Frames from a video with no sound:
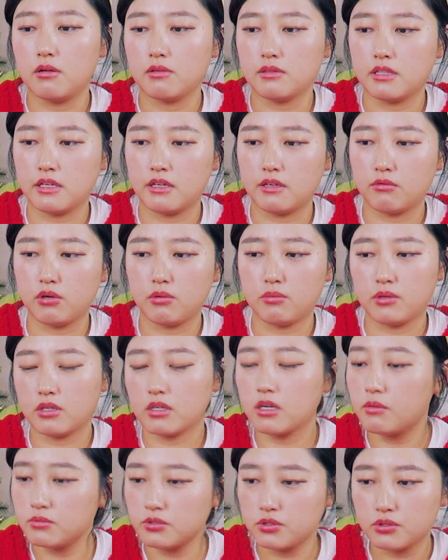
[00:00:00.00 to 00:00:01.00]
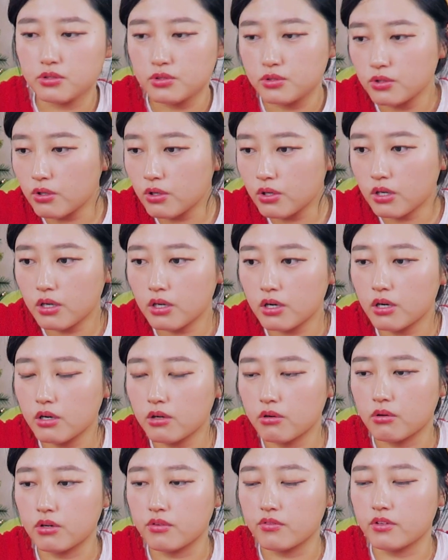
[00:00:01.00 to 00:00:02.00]
They want me to come to New
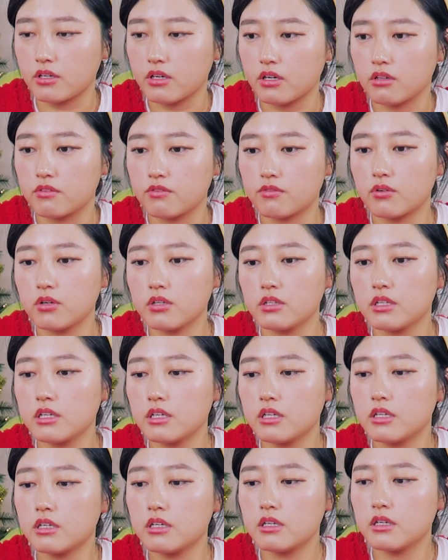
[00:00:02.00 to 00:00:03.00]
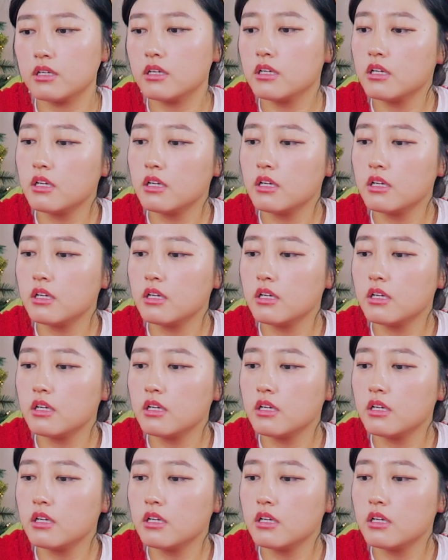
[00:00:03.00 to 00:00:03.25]
York or even California.